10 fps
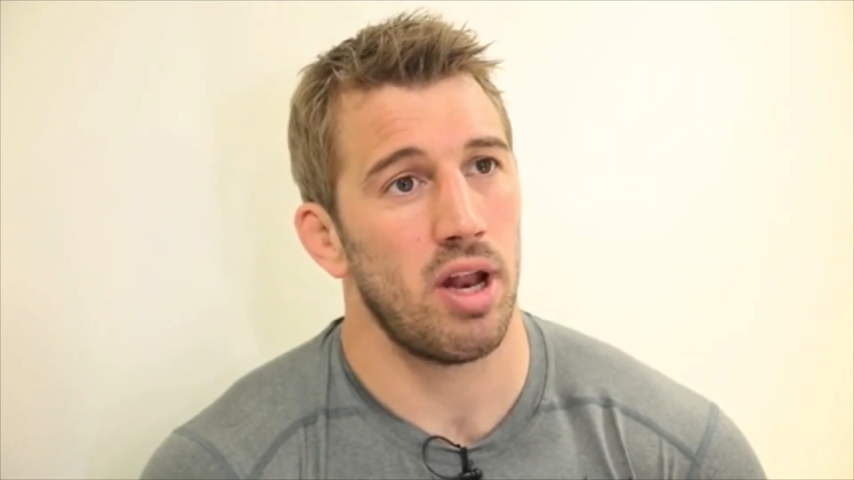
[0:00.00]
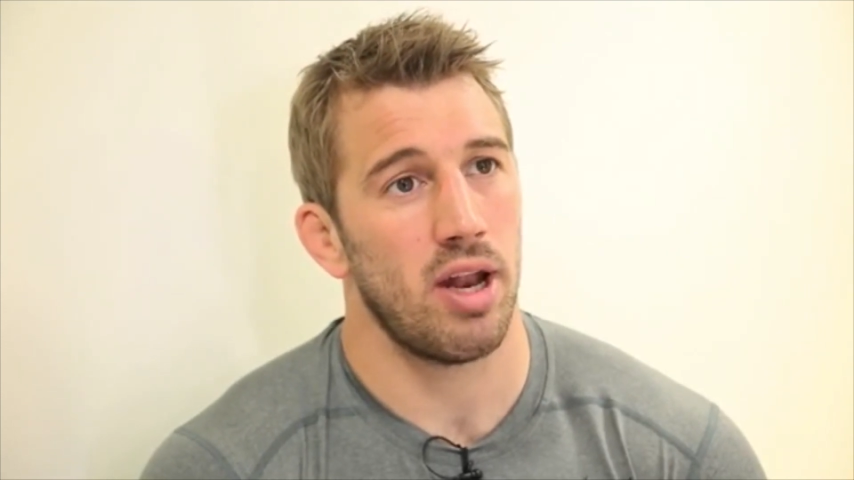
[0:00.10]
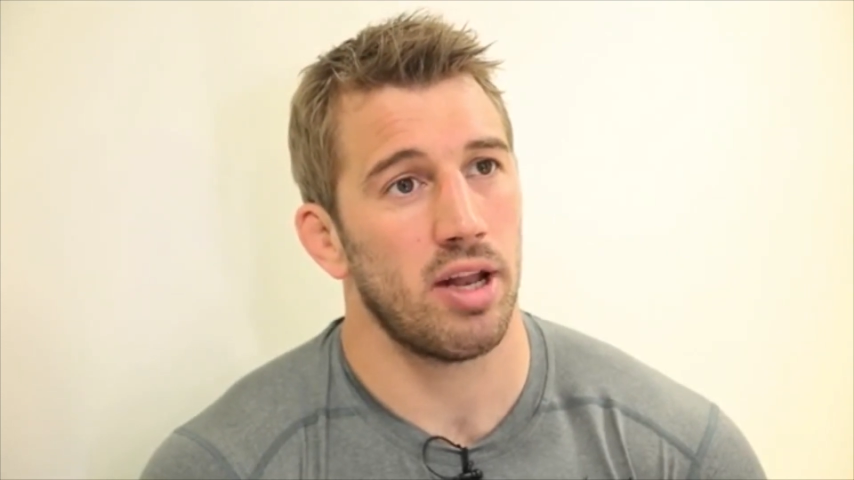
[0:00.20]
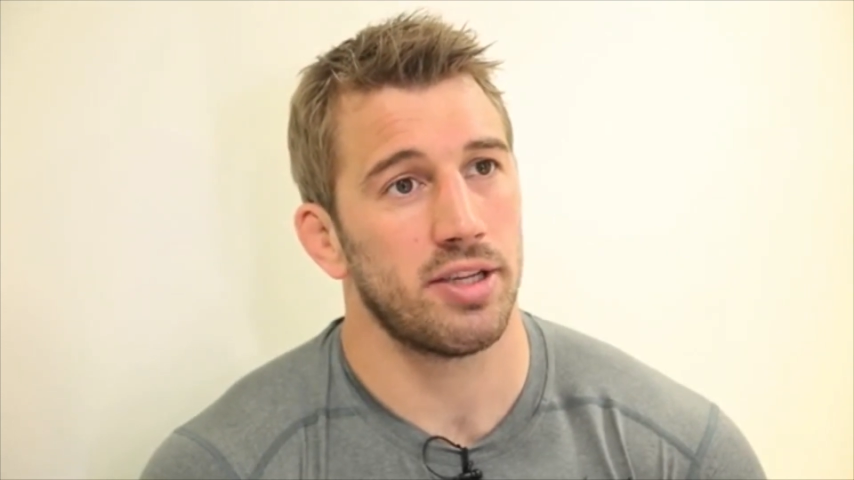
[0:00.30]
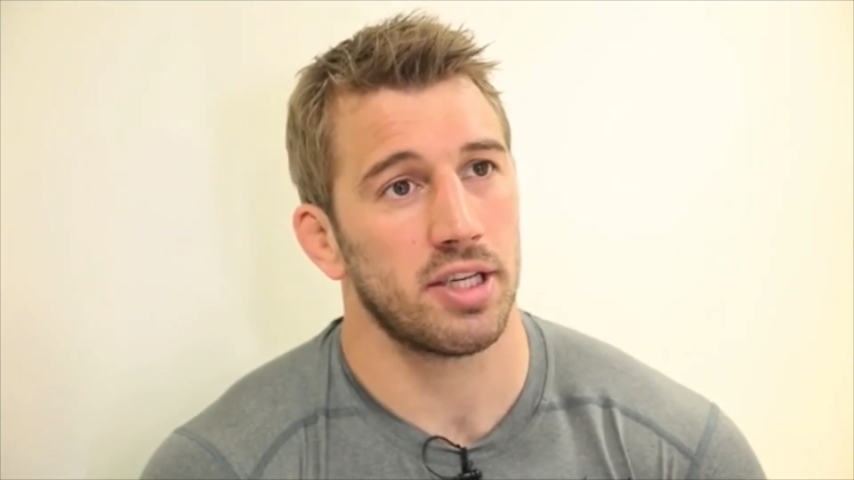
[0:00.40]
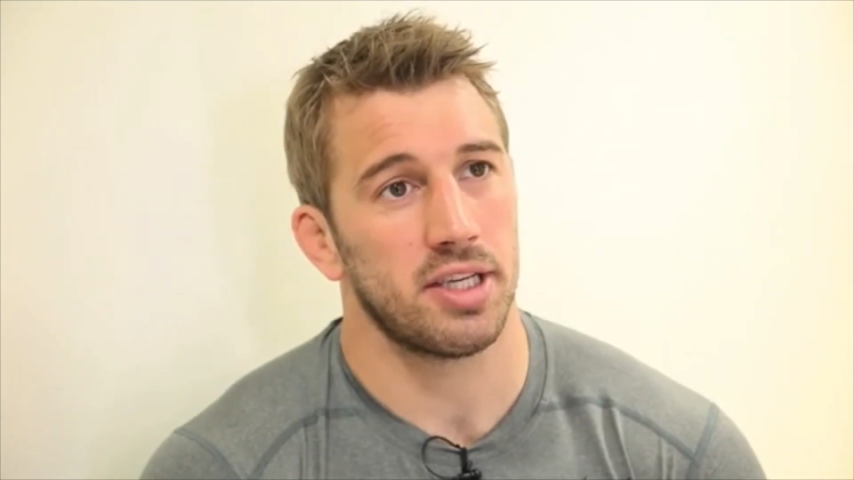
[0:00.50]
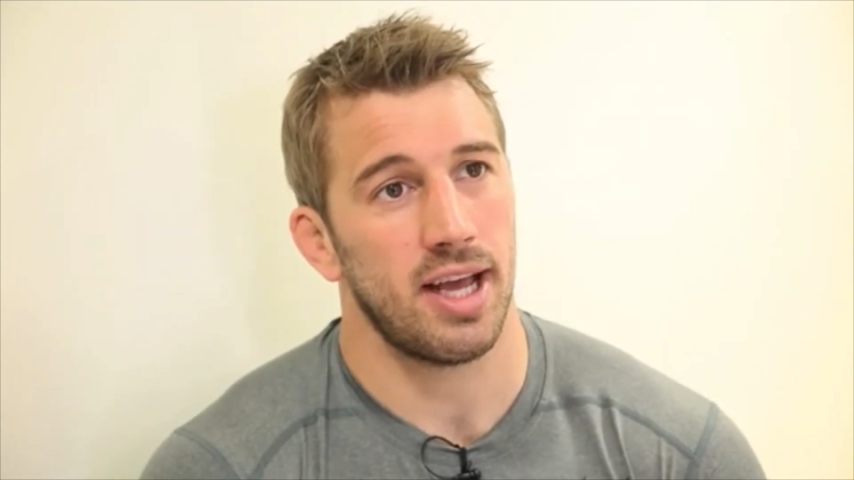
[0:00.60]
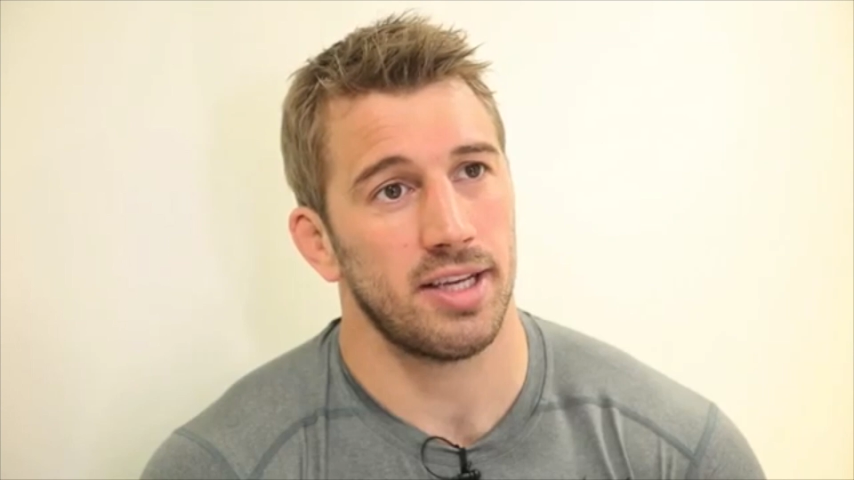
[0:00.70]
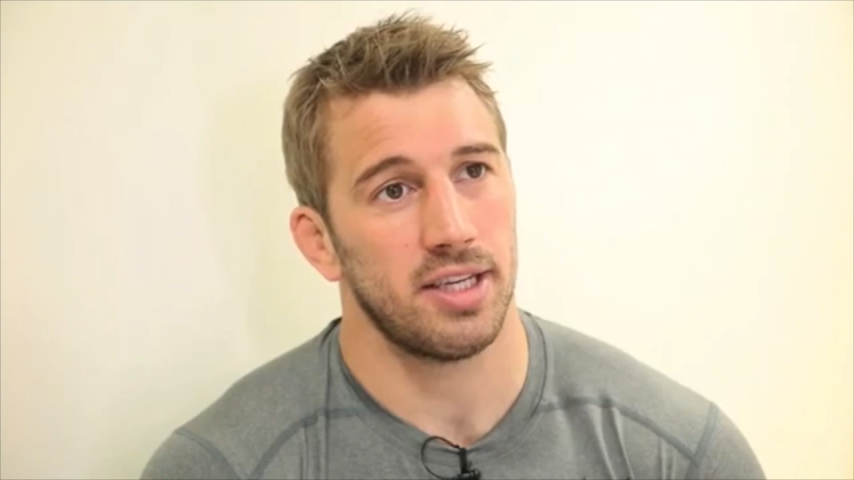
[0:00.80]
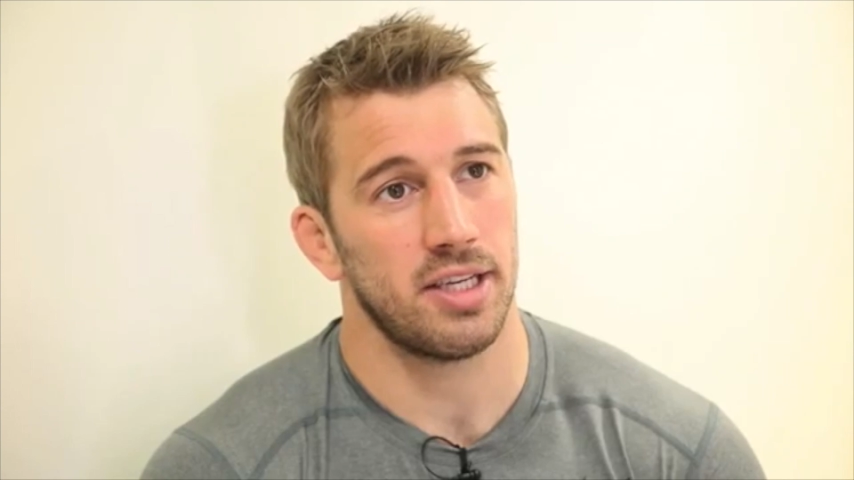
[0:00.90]
winning and
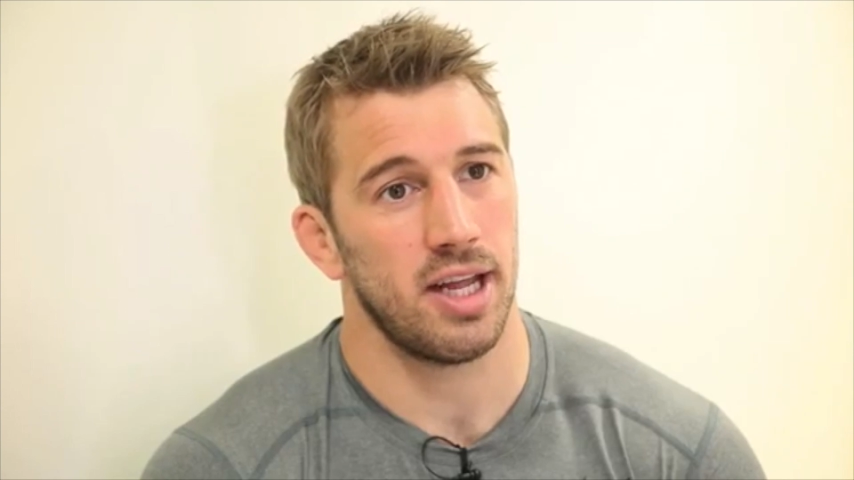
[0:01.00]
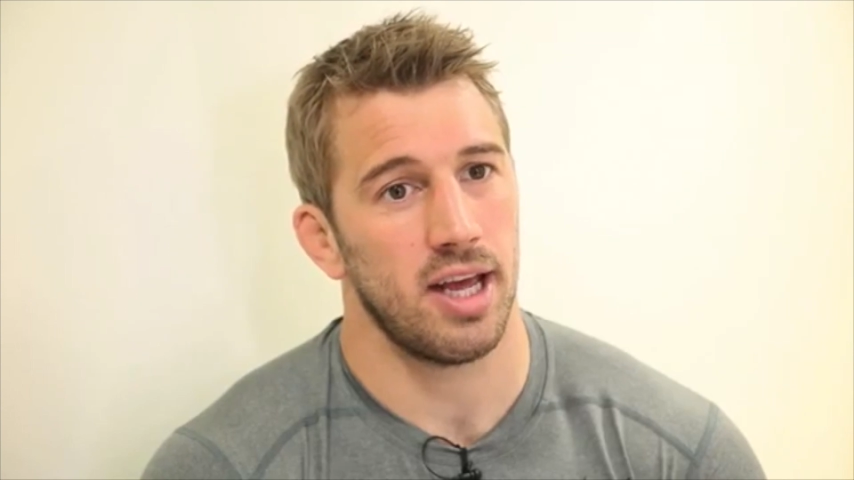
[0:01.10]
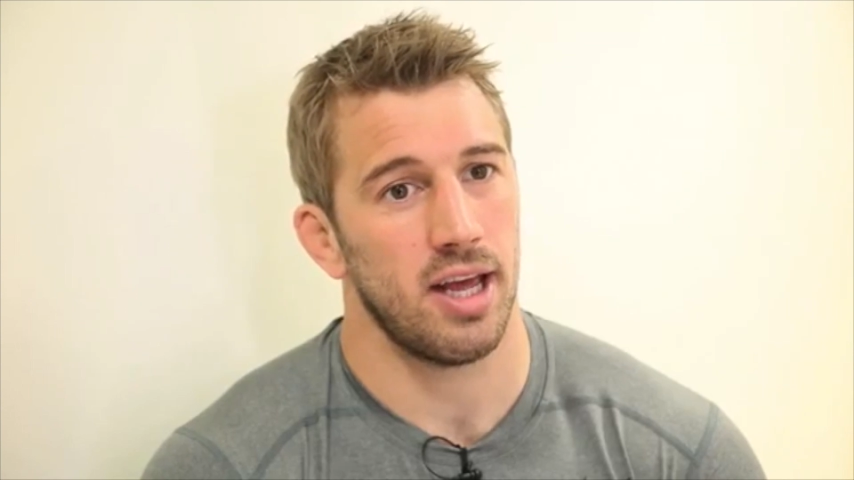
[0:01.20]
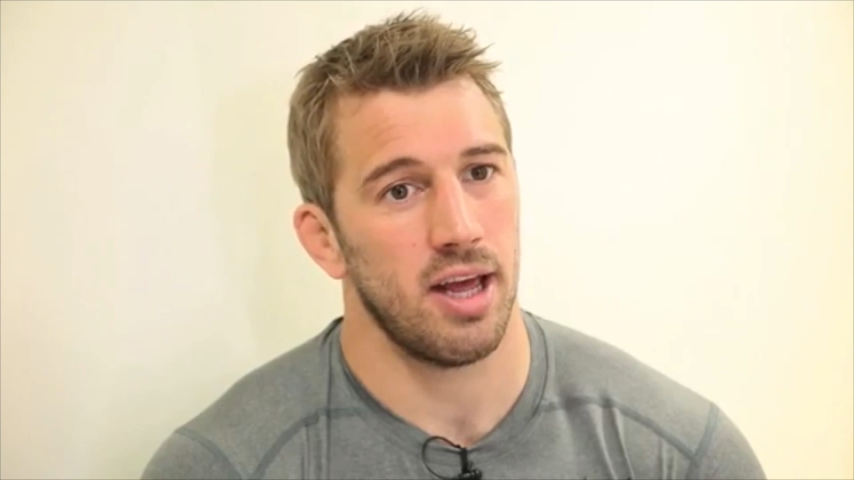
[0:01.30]
success, isn't it?